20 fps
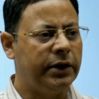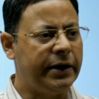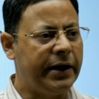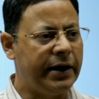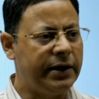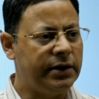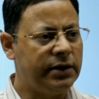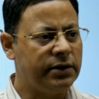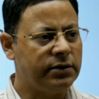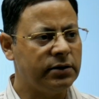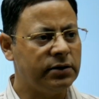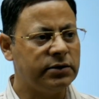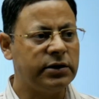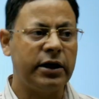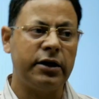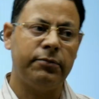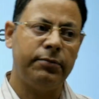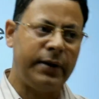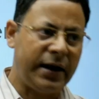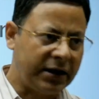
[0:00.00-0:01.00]
radiations are
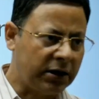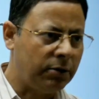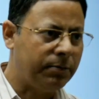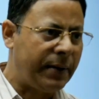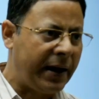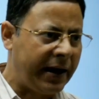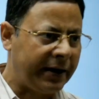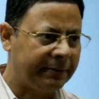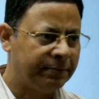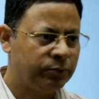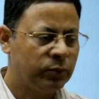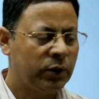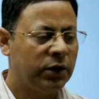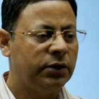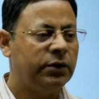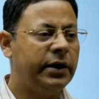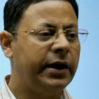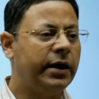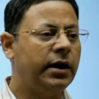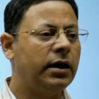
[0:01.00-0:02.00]
reflected back,
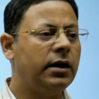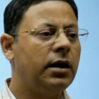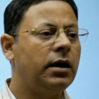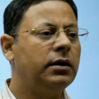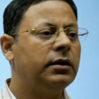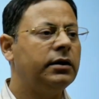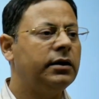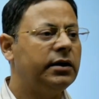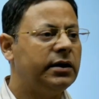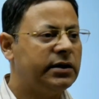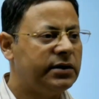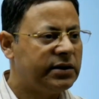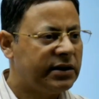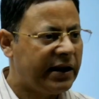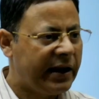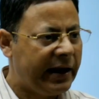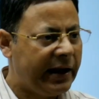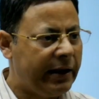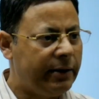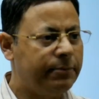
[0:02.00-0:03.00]
they cannot
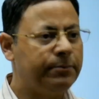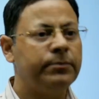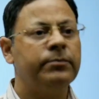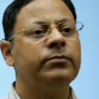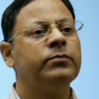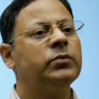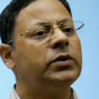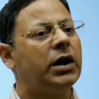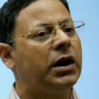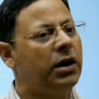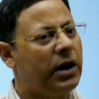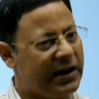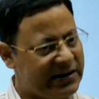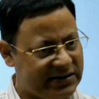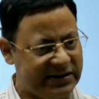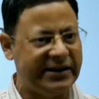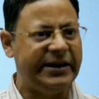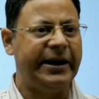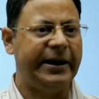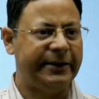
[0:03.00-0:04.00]
escape the glass
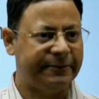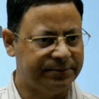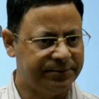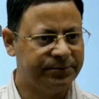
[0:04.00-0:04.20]
ceiling,